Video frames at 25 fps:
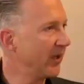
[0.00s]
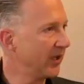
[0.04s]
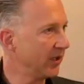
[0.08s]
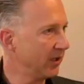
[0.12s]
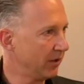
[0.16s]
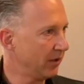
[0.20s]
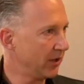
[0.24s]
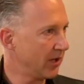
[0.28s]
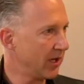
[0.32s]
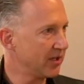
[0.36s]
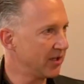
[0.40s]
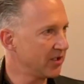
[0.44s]

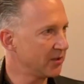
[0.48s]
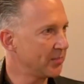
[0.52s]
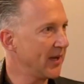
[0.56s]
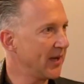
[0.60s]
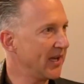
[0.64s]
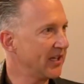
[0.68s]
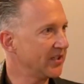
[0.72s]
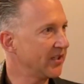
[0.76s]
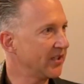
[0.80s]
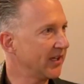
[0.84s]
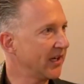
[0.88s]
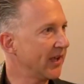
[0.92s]
guys
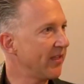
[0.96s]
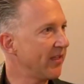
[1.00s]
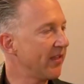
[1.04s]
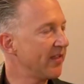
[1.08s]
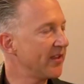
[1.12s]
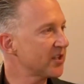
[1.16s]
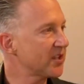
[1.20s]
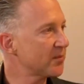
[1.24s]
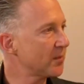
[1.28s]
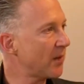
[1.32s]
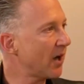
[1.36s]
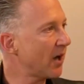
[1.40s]
made together
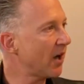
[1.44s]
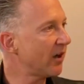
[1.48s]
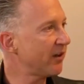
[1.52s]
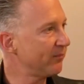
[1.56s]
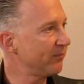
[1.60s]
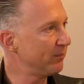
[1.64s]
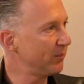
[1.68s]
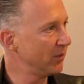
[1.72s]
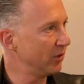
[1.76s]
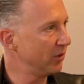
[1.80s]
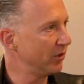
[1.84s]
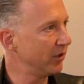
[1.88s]
that's part
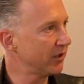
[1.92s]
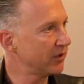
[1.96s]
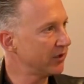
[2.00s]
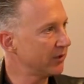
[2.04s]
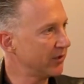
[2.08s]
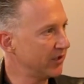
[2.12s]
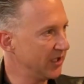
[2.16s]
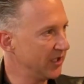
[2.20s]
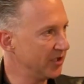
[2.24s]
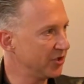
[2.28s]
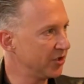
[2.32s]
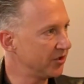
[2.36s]
of Björk
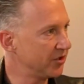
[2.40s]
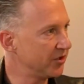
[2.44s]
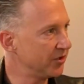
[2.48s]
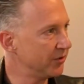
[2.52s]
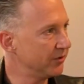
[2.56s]
Digital.